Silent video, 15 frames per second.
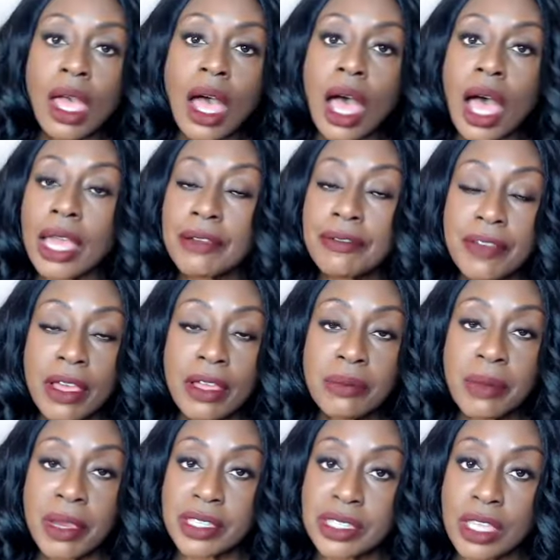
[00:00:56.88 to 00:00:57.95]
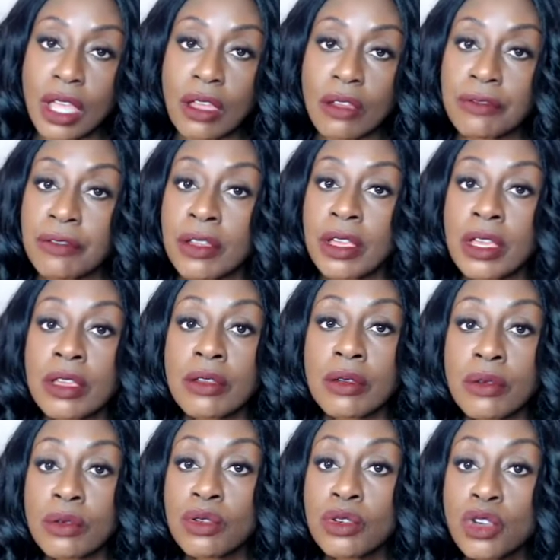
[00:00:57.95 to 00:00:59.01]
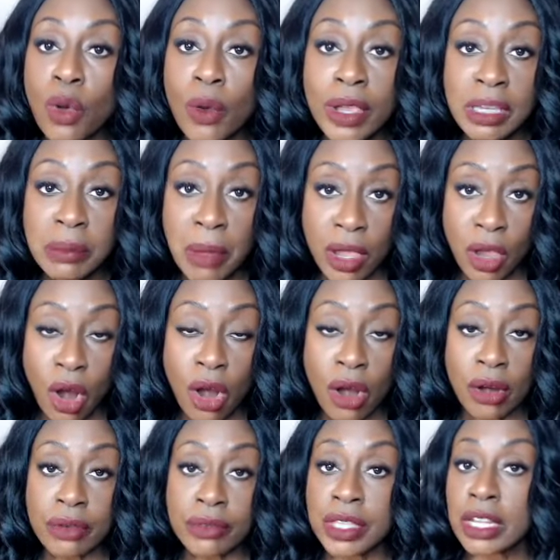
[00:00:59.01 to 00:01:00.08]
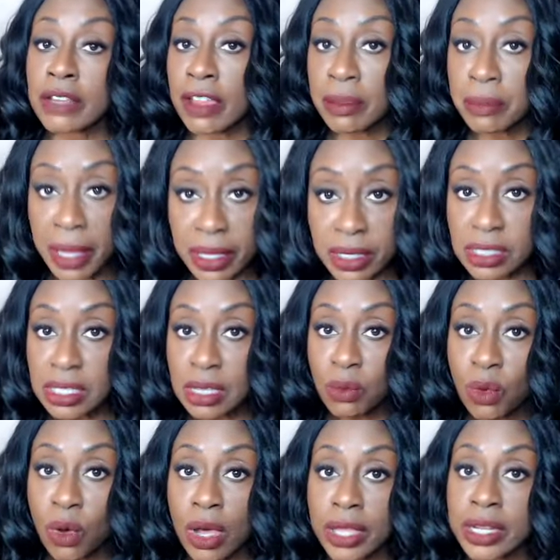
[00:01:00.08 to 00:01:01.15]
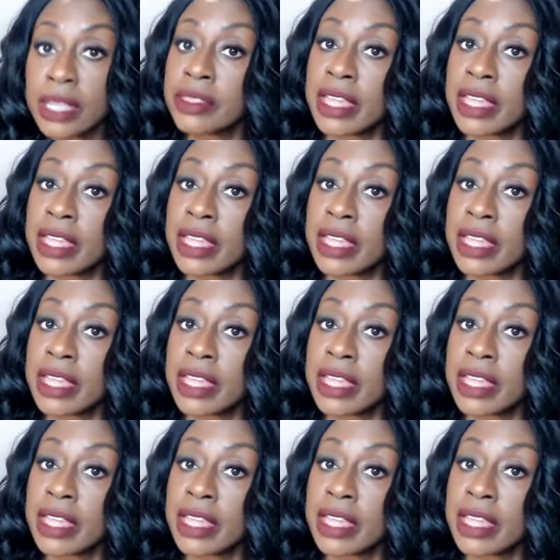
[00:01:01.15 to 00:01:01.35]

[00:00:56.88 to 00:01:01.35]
I found myself knowing in my heart that if I met someone and